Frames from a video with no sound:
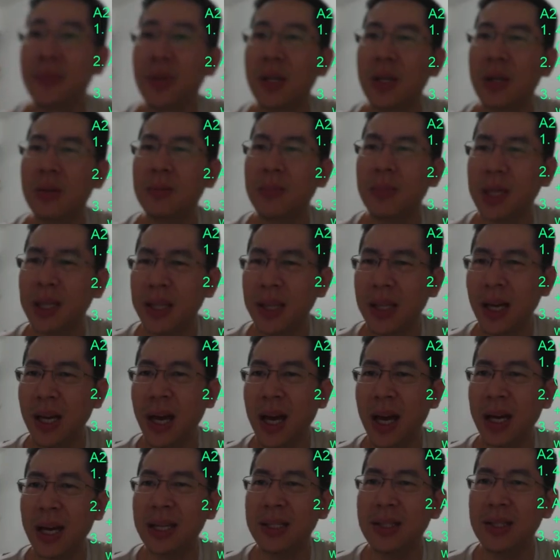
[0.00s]
But
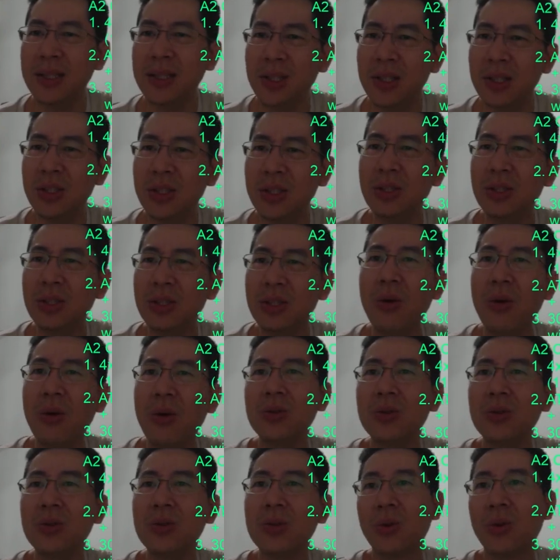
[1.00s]
yeah, it's just so
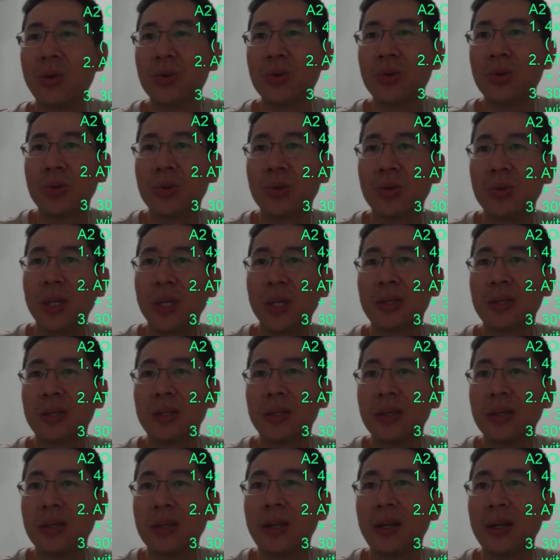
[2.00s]
sweet.
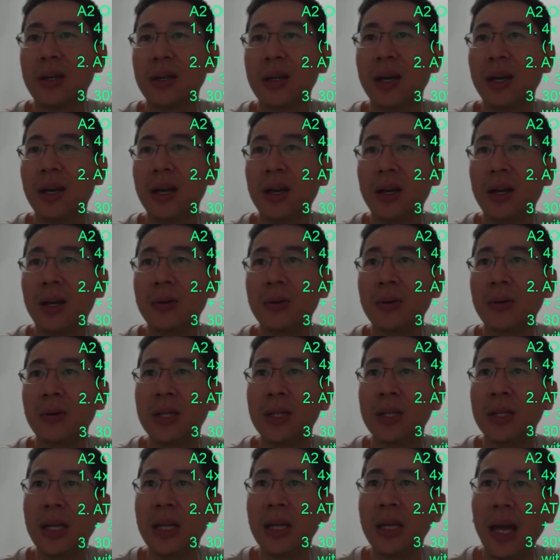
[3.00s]

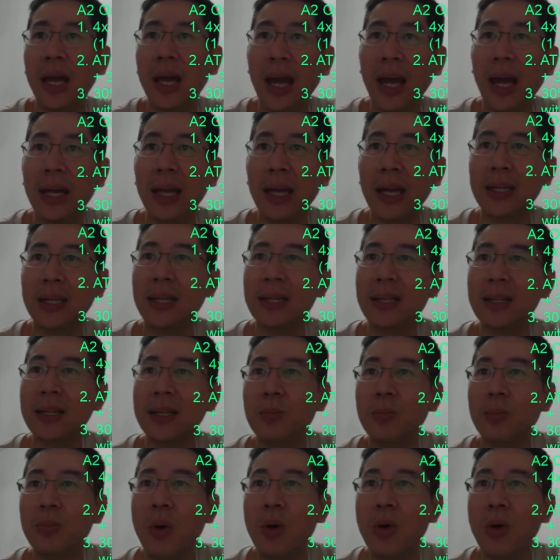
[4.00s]
And the
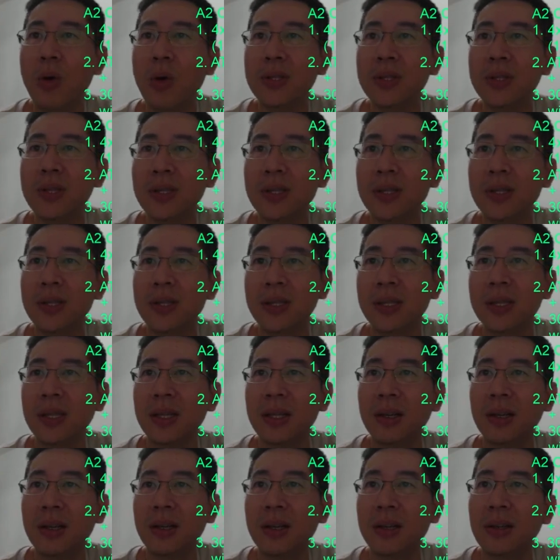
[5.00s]
bonuses
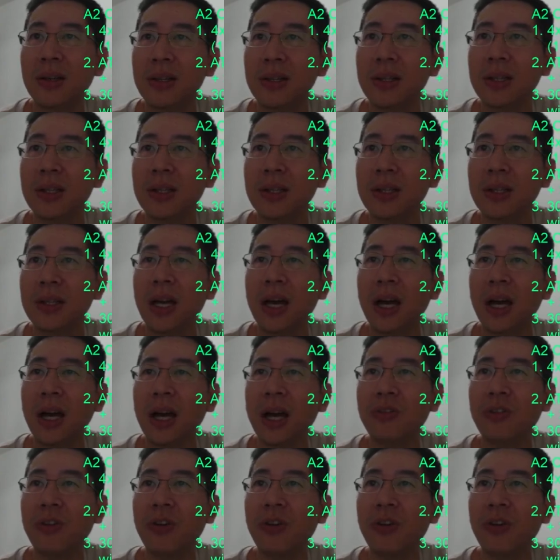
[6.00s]
here
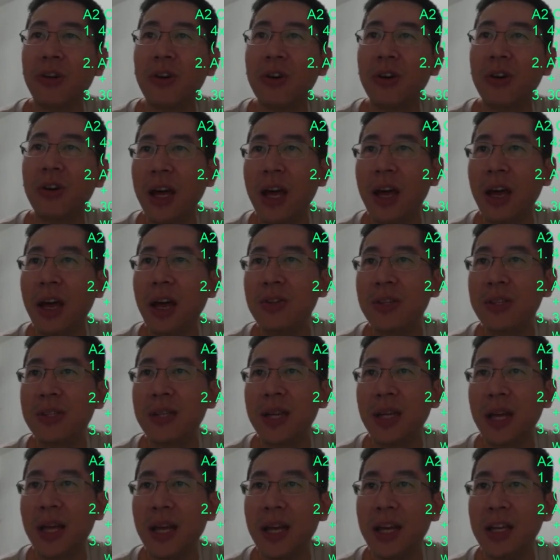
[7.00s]
for every
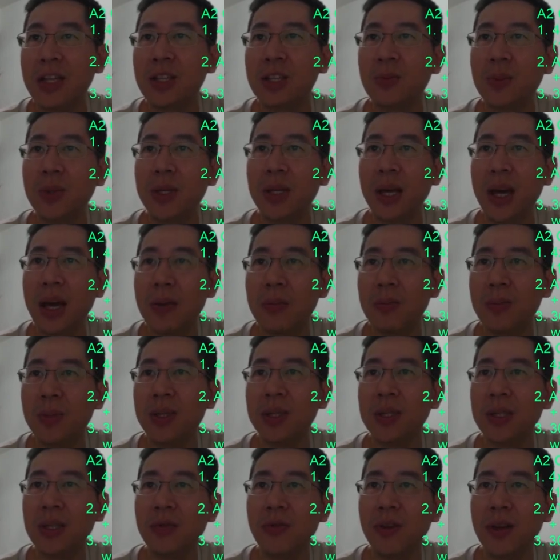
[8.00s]
stat, HP, MP,
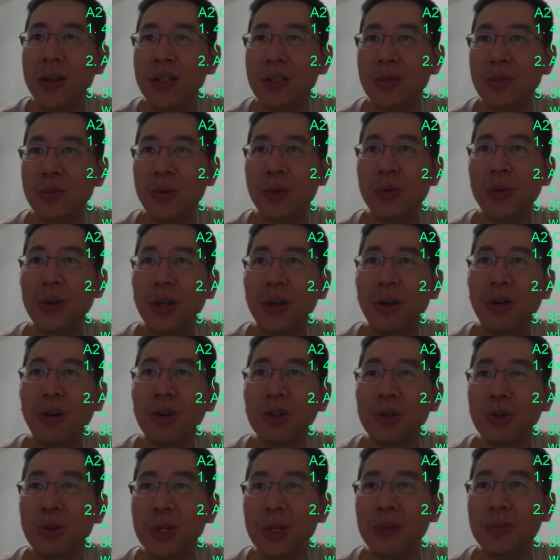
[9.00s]
Defense, Spirit, all
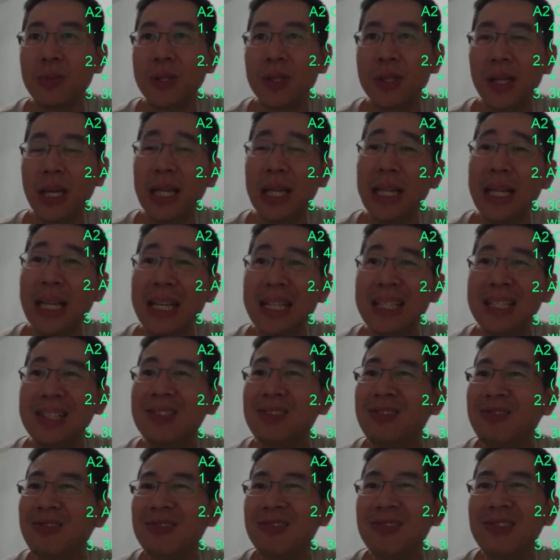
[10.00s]
20%. That's
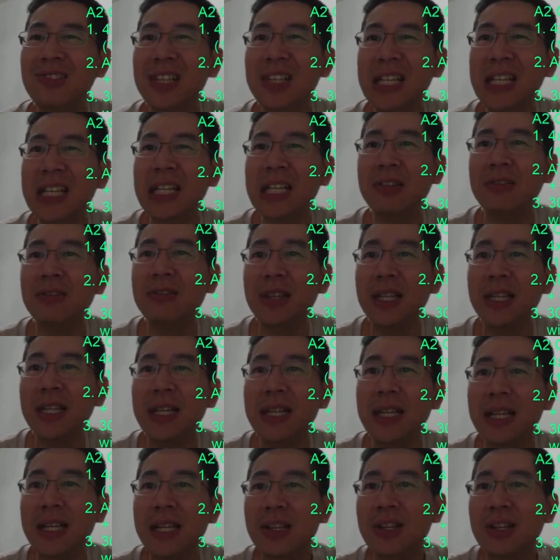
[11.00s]

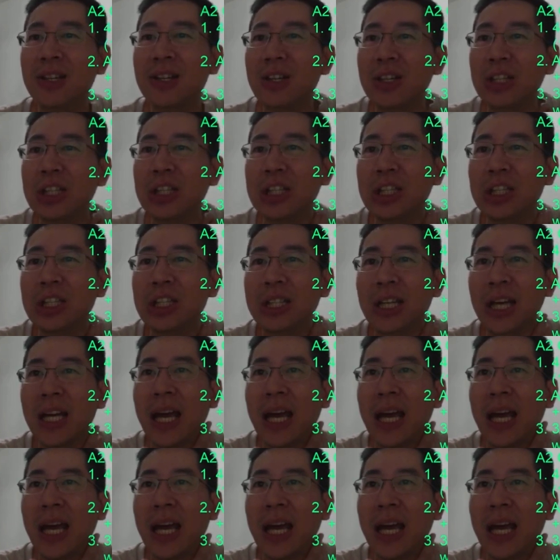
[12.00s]
really good.